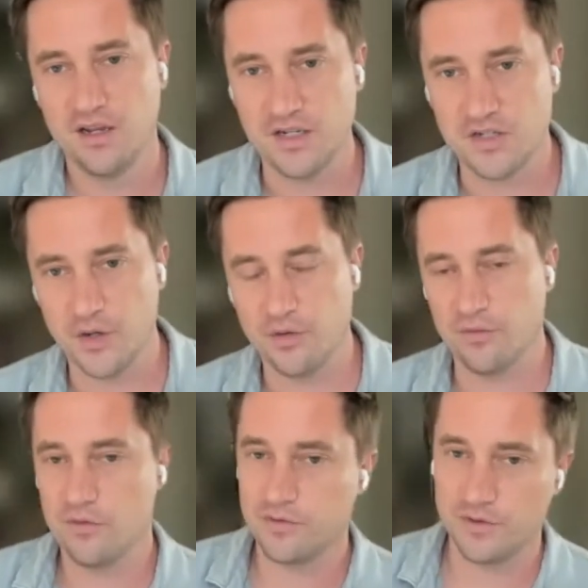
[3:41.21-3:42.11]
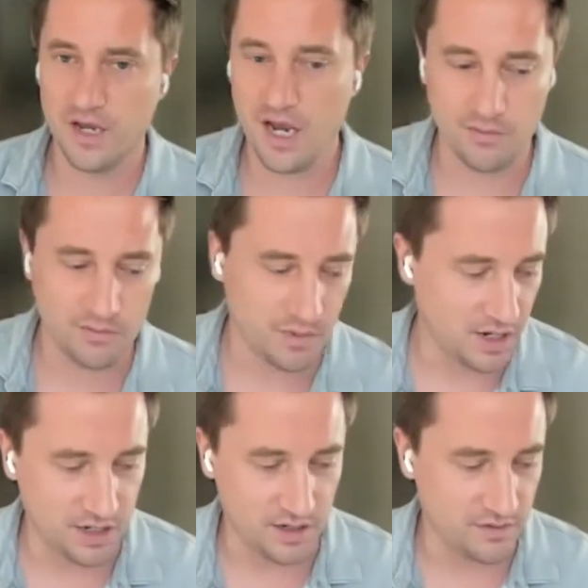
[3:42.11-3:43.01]
And so for them,
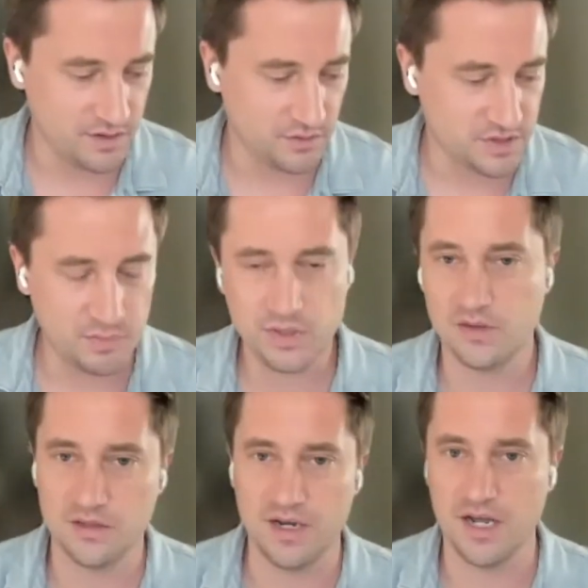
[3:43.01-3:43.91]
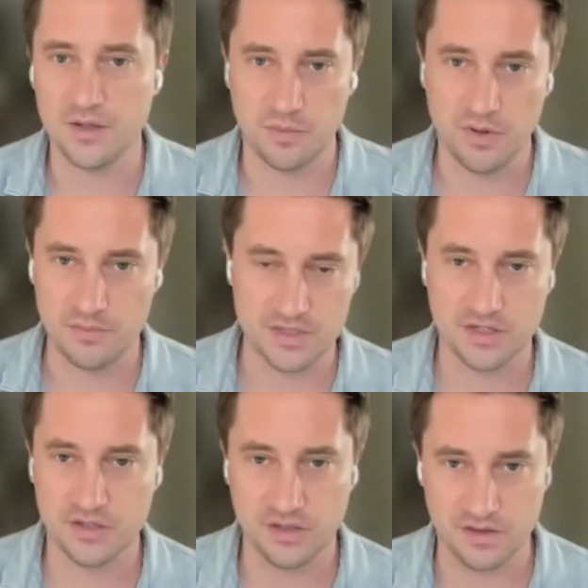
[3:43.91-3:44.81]
uh, you know, typically the value
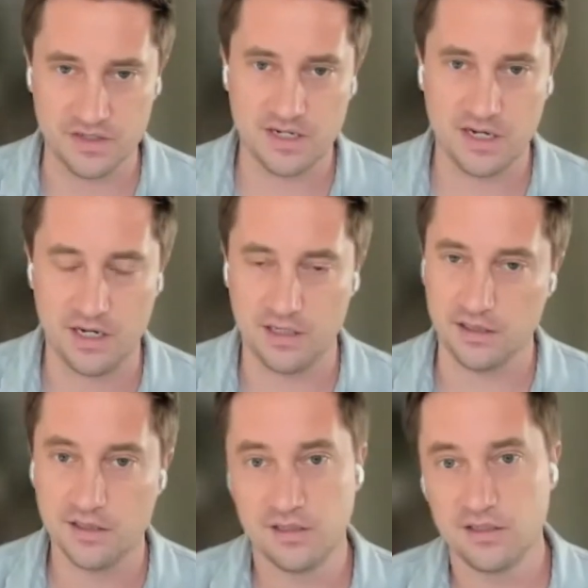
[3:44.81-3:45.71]
proposition is saying